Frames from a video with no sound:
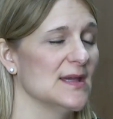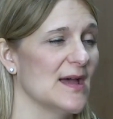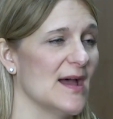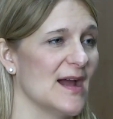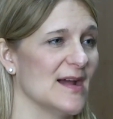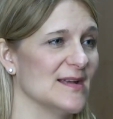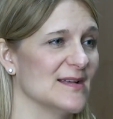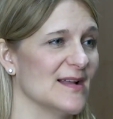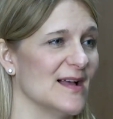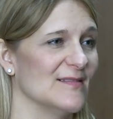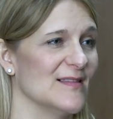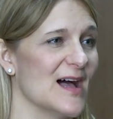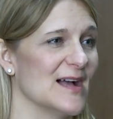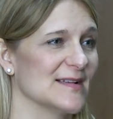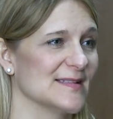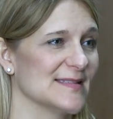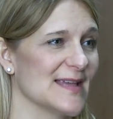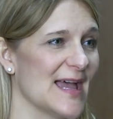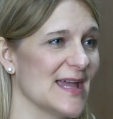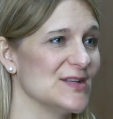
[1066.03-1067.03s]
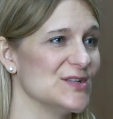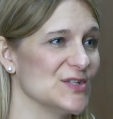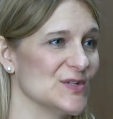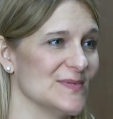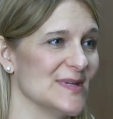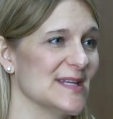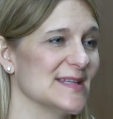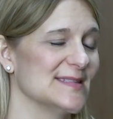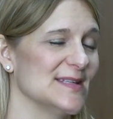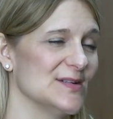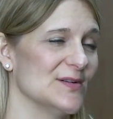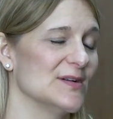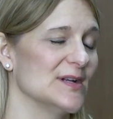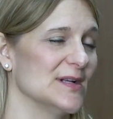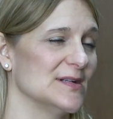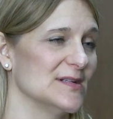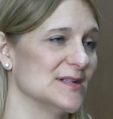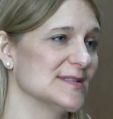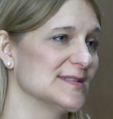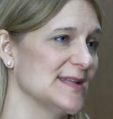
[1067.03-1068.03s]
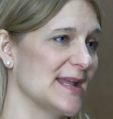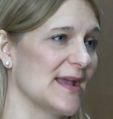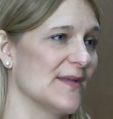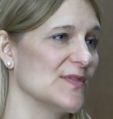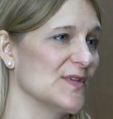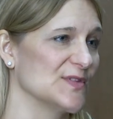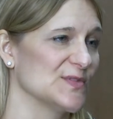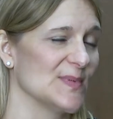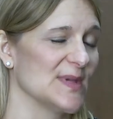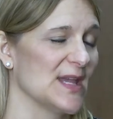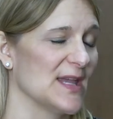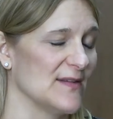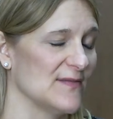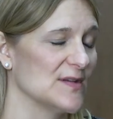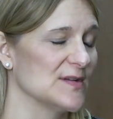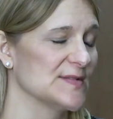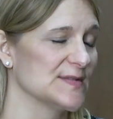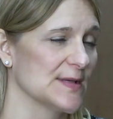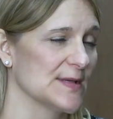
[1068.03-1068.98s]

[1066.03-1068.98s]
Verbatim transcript: aren't alongside you because they don't understand those behaviors